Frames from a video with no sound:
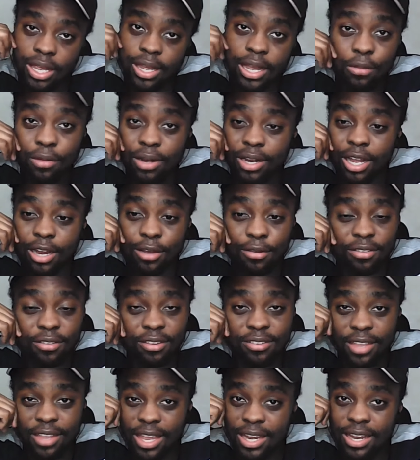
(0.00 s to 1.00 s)
Anyone can use
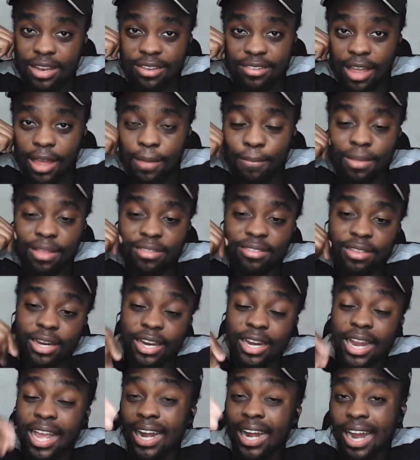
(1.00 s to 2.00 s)
it anytime,
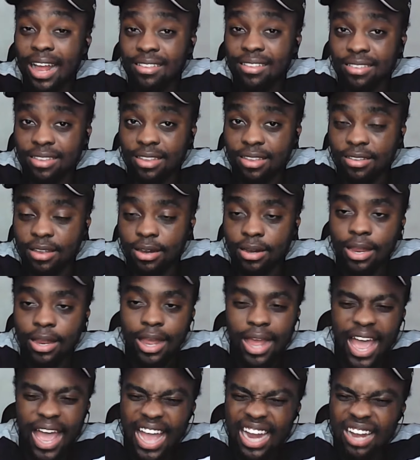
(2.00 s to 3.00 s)
basically. Like last season,
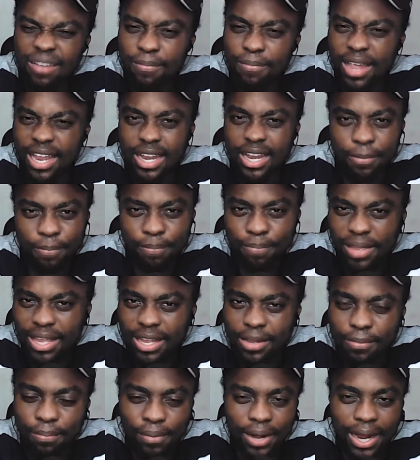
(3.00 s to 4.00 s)
I had made a
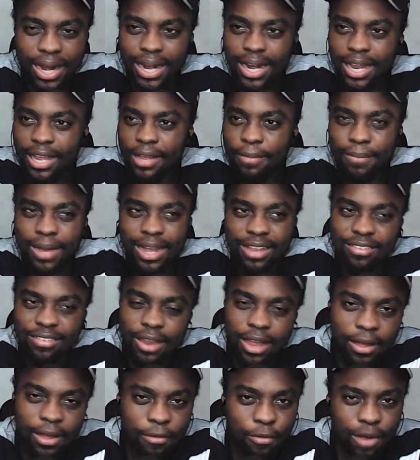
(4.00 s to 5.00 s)
big plan, like
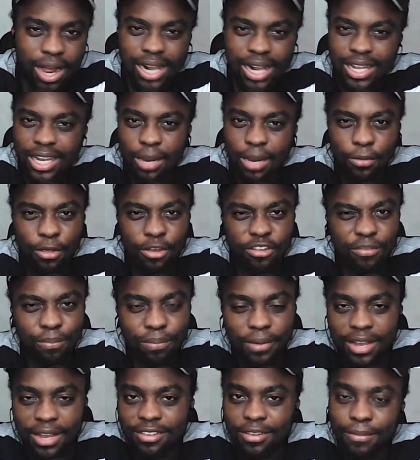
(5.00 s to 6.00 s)
wildcard, I'm going to
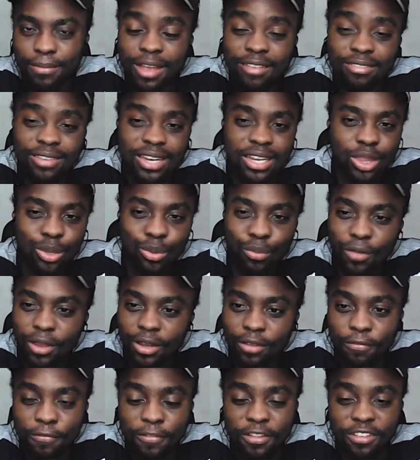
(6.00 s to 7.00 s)
play it in match day 3
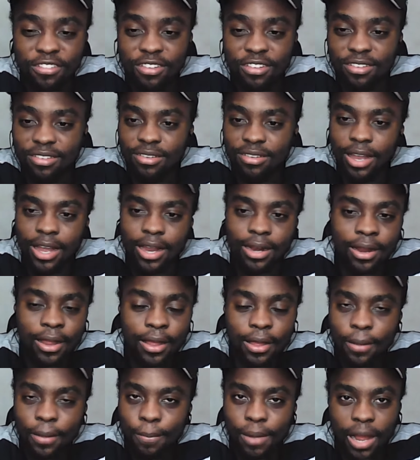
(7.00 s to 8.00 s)
and the fixture's done,
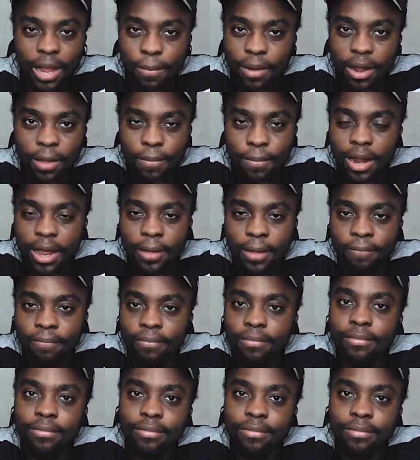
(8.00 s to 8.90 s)
blah, blah, blah.